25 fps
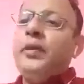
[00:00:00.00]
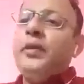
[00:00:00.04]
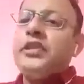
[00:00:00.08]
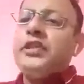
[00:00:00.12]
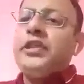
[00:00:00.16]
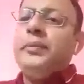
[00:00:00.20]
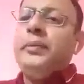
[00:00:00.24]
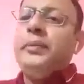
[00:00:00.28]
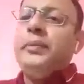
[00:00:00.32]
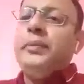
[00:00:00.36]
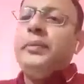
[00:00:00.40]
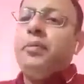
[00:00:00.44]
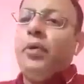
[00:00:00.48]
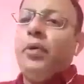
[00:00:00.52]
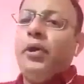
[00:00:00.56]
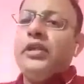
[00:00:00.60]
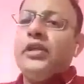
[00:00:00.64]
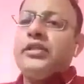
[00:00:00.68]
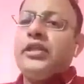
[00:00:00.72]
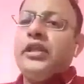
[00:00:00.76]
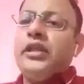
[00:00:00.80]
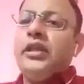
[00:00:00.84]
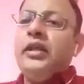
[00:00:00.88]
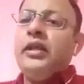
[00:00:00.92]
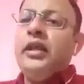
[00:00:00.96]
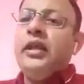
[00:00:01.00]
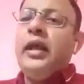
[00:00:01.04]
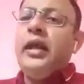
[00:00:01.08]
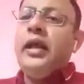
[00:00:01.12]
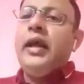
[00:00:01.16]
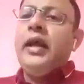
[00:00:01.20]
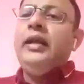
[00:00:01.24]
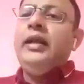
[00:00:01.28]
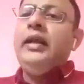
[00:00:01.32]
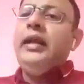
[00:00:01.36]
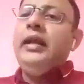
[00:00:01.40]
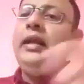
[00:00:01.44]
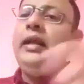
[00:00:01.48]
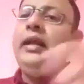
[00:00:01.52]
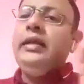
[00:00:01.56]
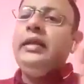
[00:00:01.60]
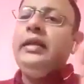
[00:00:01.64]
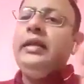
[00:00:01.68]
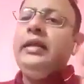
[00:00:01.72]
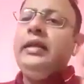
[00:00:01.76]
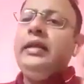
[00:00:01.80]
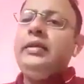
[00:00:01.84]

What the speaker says: Indo-Pacific policy. And he